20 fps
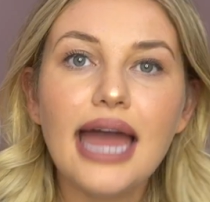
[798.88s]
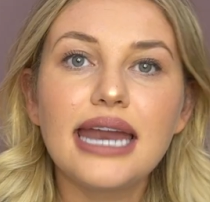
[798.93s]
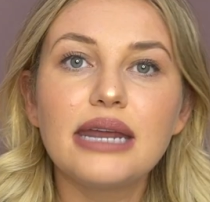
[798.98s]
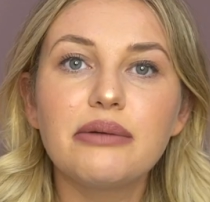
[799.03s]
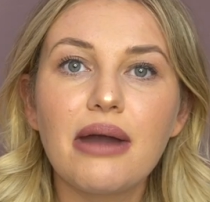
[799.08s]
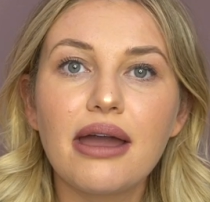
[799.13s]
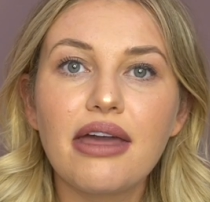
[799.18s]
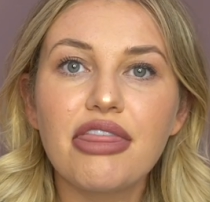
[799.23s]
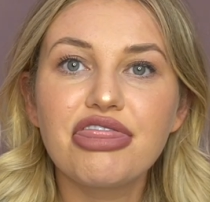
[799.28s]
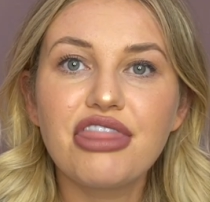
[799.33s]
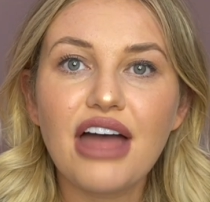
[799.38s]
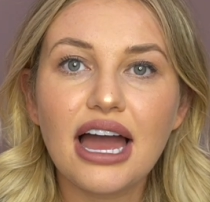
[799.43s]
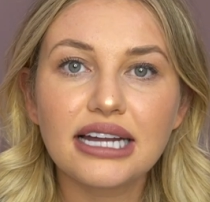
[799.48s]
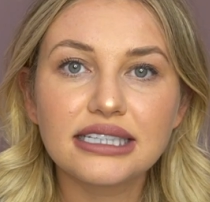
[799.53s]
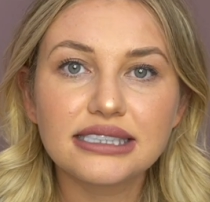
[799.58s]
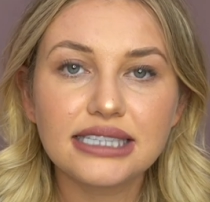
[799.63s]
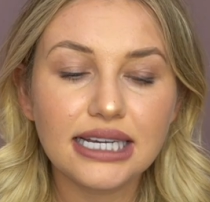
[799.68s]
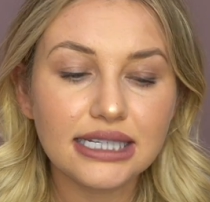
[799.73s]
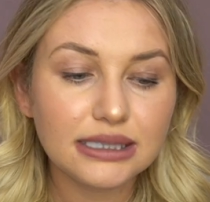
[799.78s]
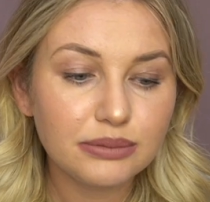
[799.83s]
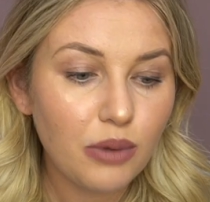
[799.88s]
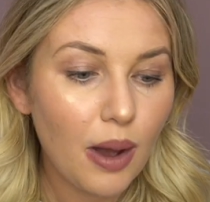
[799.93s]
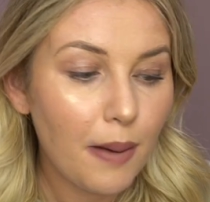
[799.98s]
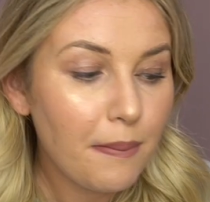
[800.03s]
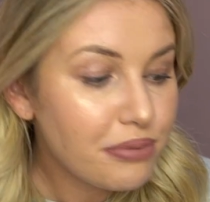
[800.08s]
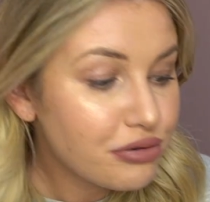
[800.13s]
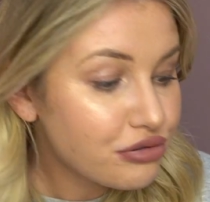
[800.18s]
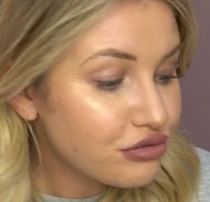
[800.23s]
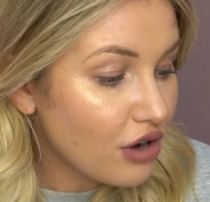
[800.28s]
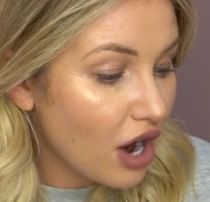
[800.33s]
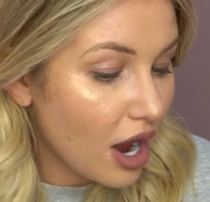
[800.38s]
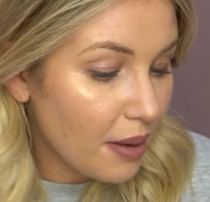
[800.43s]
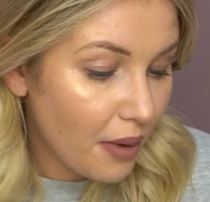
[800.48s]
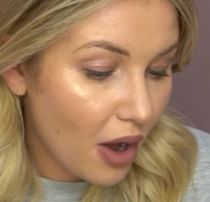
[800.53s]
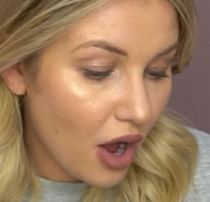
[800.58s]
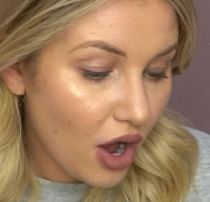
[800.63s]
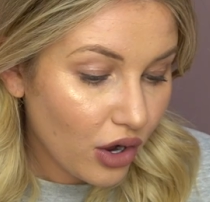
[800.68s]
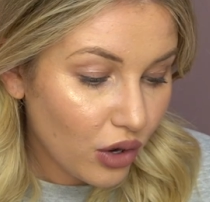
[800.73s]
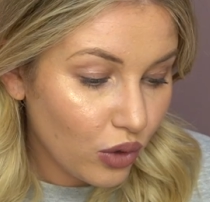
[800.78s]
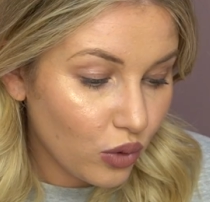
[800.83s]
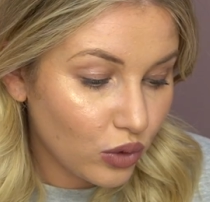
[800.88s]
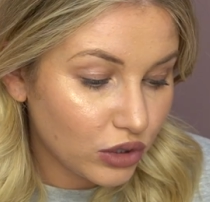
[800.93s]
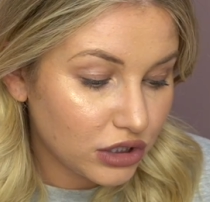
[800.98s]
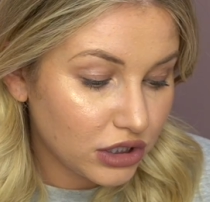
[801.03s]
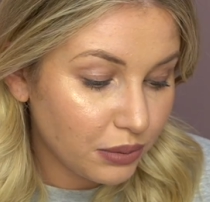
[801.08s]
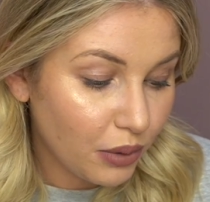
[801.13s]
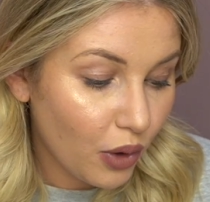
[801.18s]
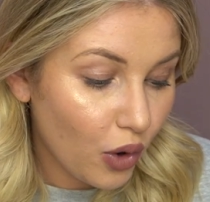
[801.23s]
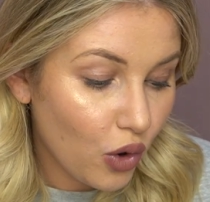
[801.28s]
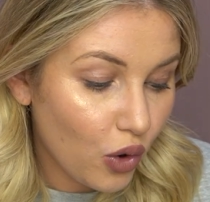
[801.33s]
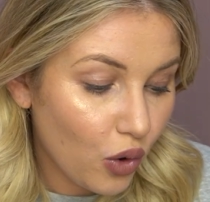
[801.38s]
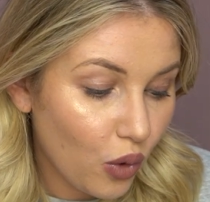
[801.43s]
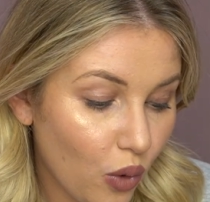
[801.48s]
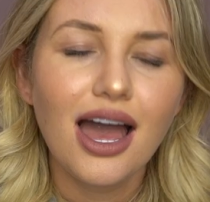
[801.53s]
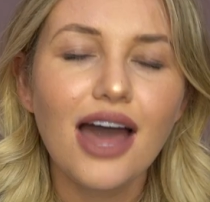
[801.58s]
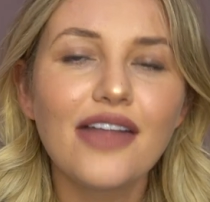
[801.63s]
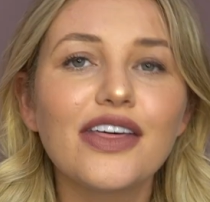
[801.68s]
Anyway, that is my Primark autumn haul.